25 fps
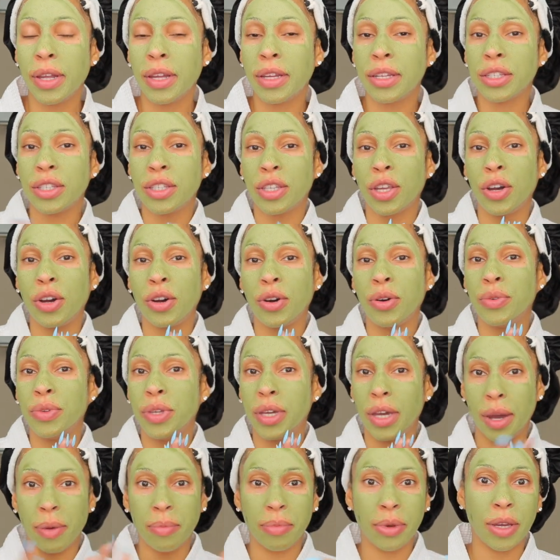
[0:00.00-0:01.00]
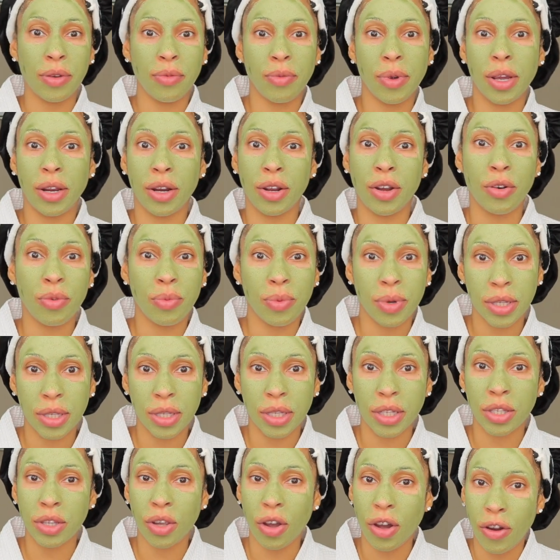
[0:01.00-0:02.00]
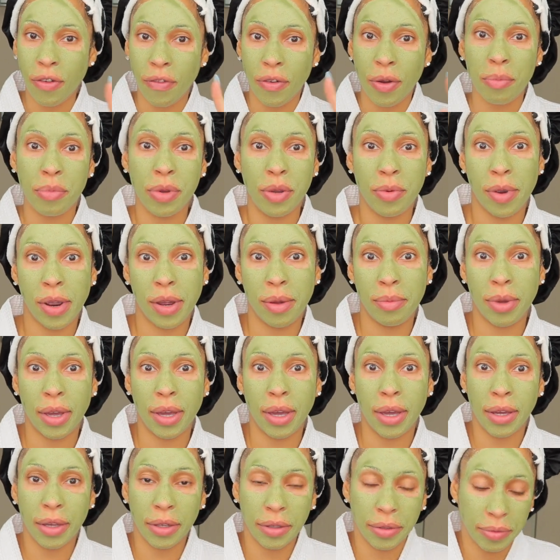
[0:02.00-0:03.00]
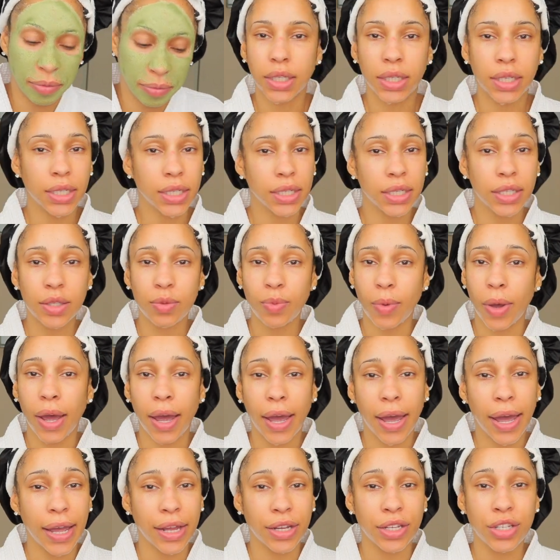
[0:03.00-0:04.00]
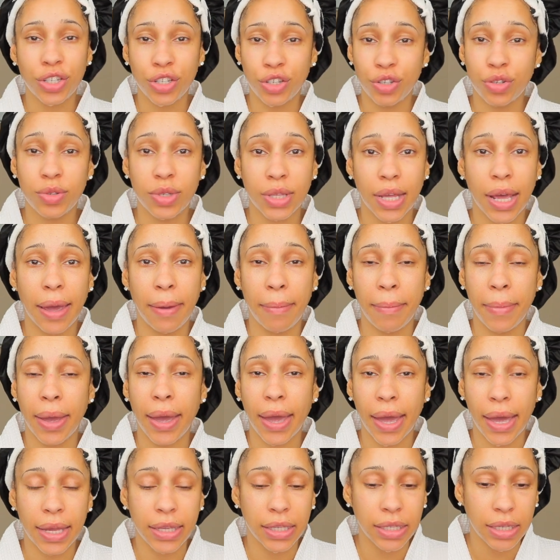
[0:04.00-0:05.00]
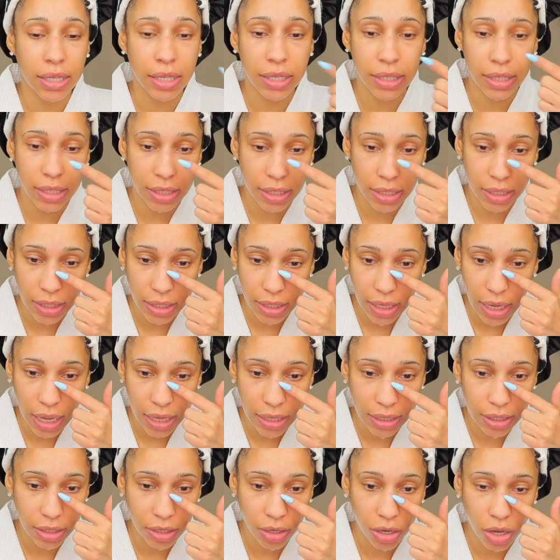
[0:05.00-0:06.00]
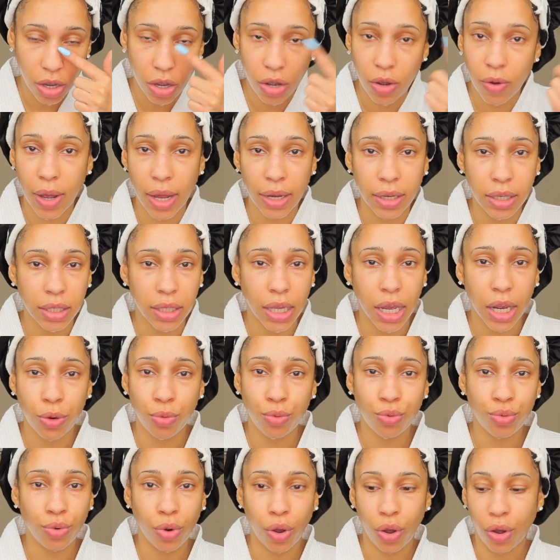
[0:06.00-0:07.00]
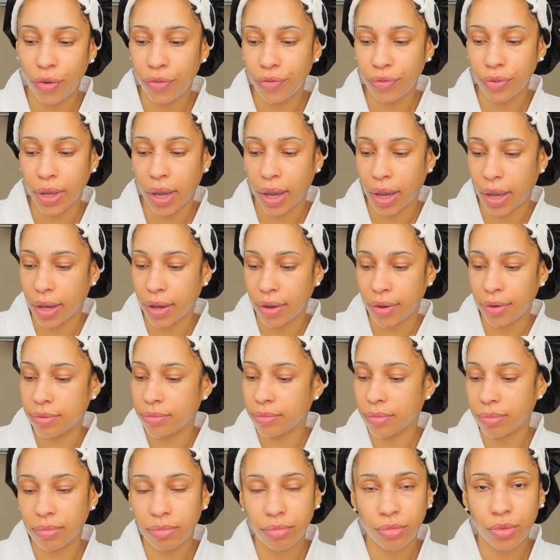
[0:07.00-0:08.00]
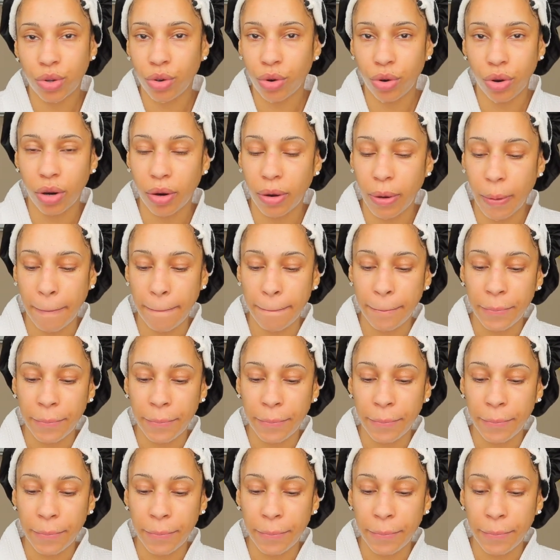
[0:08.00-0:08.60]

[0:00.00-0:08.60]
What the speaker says: So yeah, I'm getting ready to go rinse this off. I'll be right back. This is why I had to use that mask, because this has to go. I look like Rudolph, like, girl.